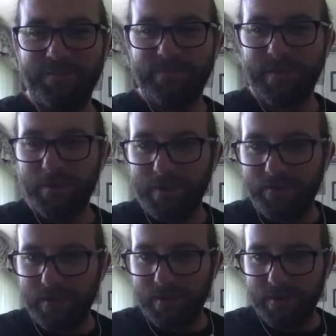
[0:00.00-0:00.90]
Let me
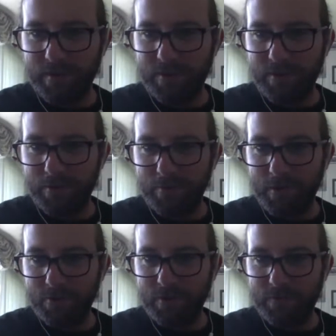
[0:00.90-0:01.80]
find a good
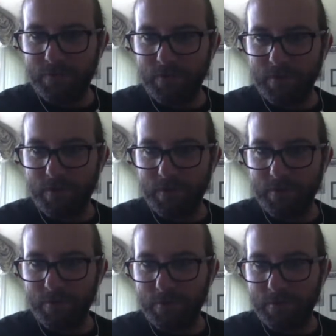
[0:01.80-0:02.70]
emoji for
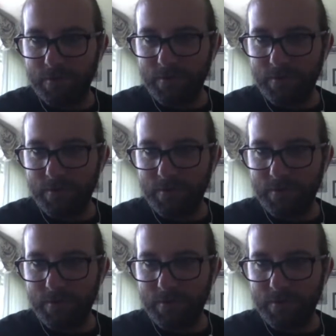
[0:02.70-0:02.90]
you.